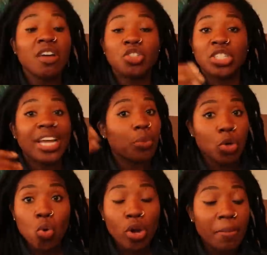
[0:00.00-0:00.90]
of just like
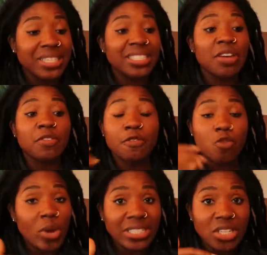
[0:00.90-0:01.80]
recording myself,
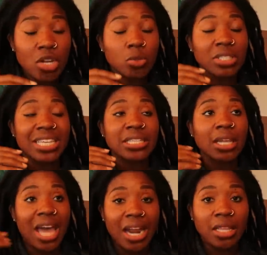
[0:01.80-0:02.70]
voice notes. That's
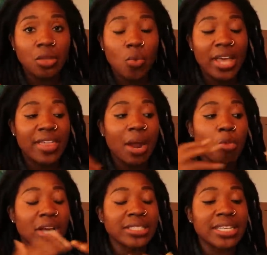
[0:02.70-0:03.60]
a lot of the way that I
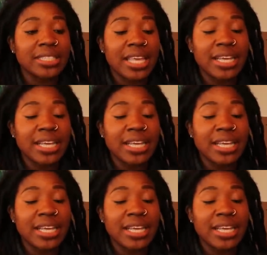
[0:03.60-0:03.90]
process